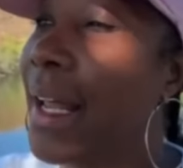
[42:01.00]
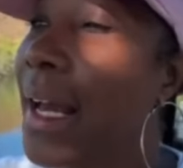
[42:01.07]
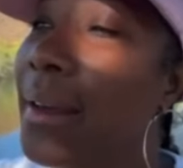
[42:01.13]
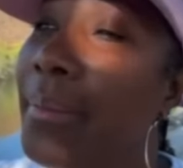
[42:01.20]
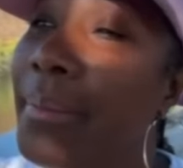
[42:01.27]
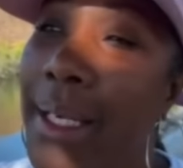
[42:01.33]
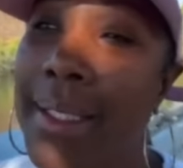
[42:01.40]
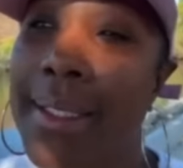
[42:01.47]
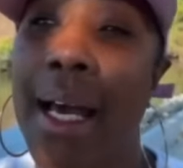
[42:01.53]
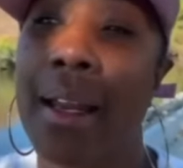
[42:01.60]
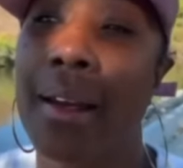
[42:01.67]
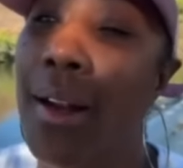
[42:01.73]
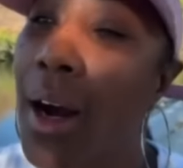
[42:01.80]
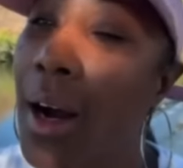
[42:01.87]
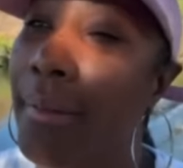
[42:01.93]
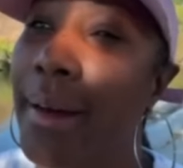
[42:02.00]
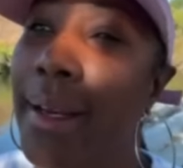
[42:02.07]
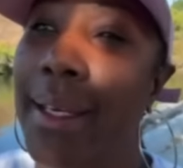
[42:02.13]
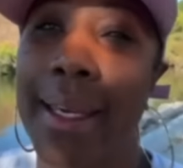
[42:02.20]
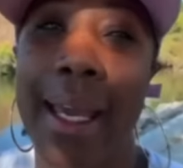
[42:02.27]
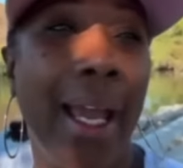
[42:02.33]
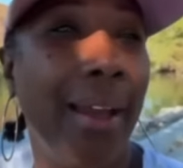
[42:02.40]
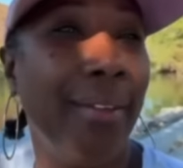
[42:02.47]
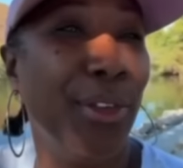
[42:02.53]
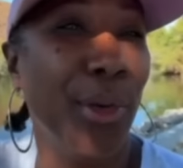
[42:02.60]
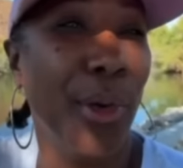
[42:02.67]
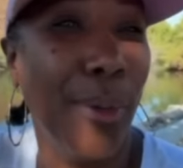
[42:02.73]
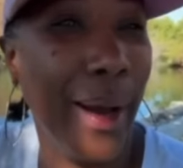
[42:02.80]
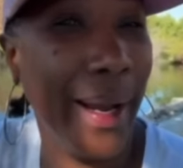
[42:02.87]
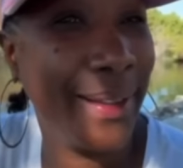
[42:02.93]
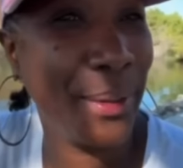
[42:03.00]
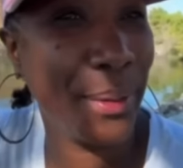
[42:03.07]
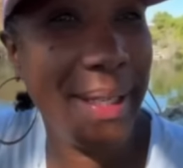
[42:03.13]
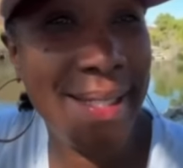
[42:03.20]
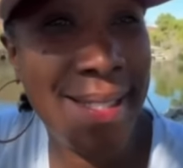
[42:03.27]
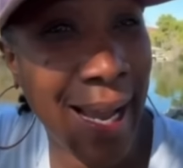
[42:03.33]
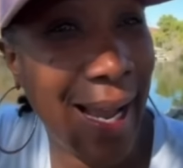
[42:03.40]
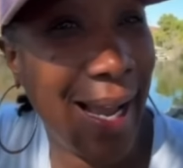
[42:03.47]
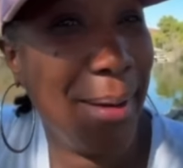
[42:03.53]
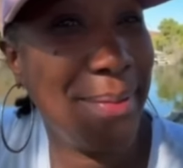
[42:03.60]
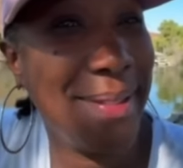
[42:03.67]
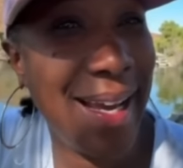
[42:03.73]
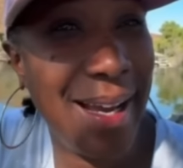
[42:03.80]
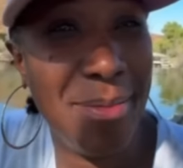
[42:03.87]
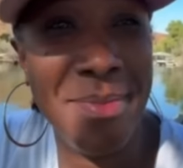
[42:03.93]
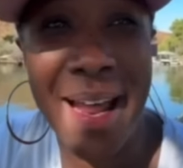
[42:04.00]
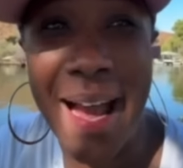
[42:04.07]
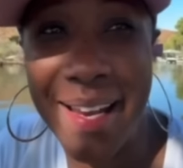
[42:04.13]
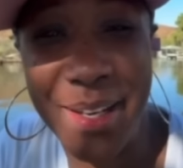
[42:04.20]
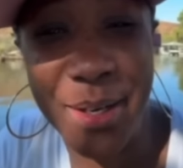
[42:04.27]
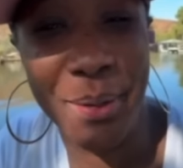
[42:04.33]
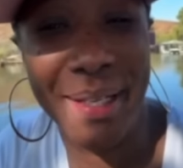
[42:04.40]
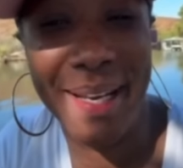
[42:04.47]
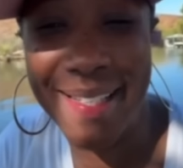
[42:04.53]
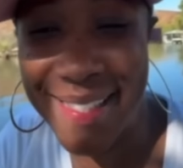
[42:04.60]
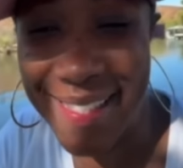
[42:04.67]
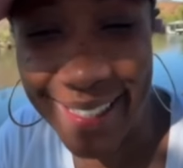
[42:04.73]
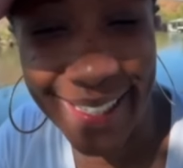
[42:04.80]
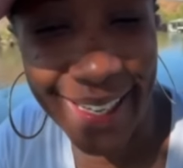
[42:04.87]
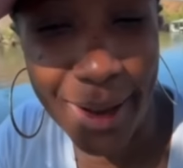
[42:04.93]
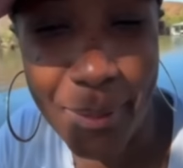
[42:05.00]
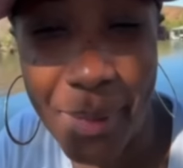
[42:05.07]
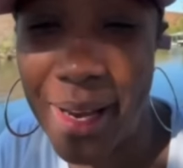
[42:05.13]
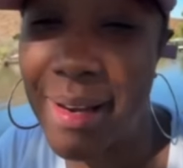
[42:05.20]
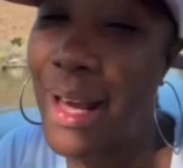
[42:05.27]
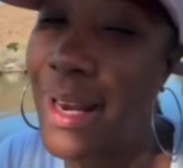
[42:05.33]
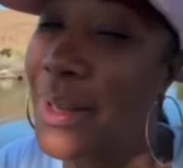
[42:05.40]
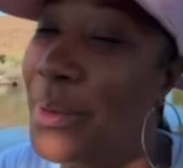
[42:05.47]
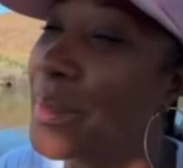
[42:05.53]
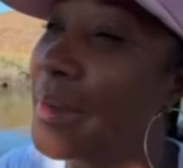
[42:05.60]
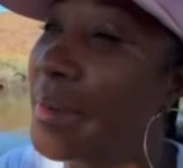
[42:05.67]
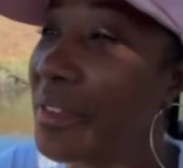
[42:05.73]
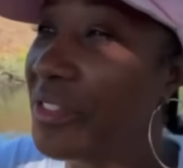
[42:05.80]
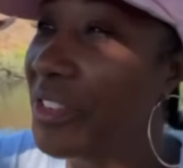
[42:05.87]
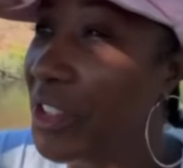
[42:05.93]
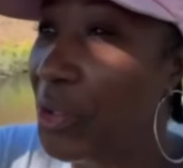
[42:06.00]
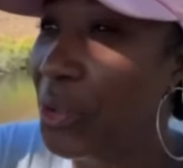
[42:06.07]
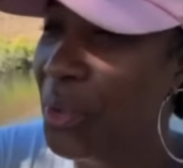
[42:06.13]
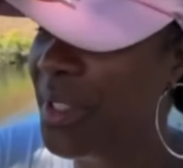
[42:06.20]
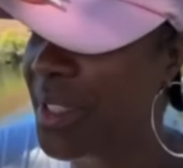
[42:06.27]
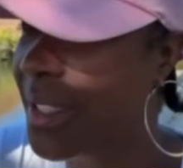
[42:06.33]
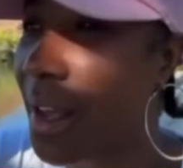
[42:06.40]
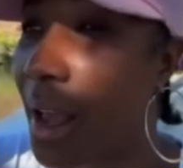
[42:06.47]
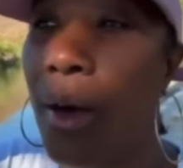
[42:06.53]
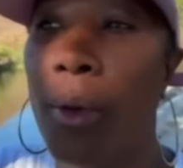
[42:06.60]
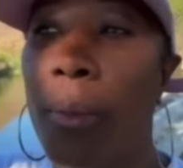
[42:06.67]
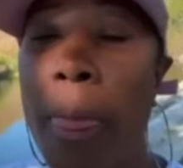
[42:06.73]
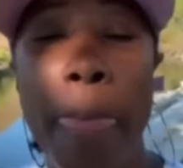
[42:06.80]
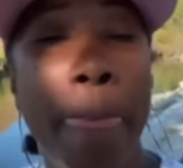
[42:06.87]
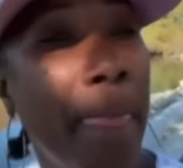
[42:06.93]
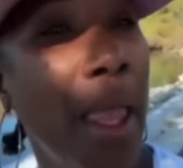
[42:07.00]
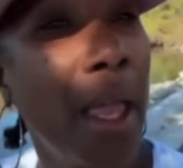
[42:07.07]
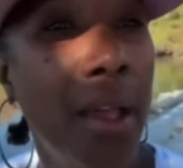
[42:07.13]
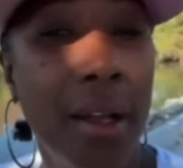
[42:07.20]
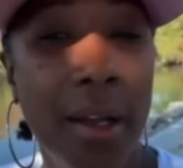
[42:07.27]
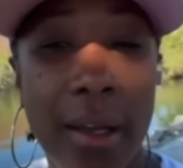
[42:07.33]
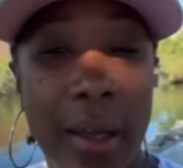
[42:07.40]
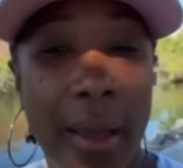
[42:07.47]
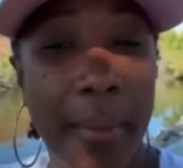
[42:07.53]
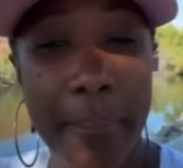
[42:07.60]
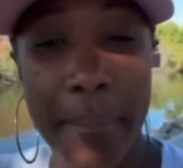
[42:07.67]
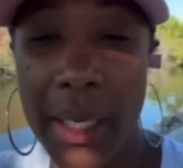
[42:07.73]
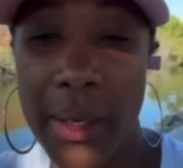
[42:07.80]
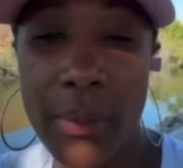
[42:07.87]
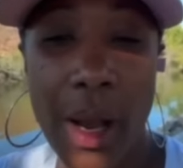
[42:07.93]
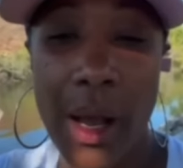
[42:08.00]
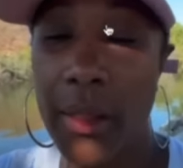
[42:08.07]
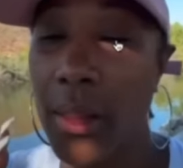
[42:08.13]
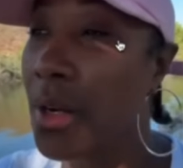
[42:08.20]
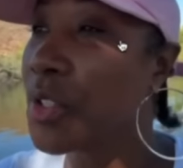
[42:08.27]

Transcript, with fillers: like, bitch, I already gave you away three times. I'm not doing this again. My daddy will refuse. So meanwhile,